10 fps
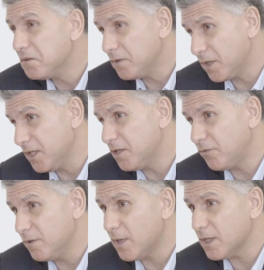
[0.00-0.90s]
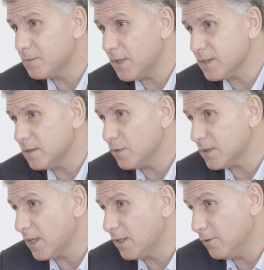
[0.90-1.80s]
you can eat 3 Mars bars and
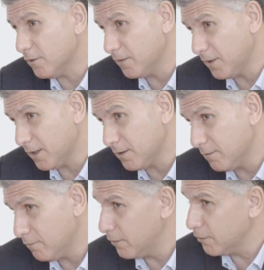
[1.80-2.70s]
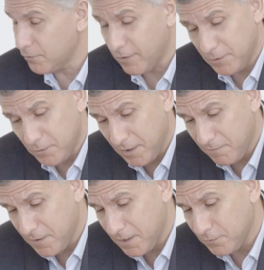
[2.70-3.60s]
most likely over that. We're not trying to
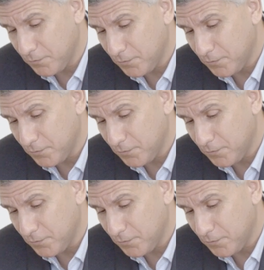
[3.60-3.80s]
have that,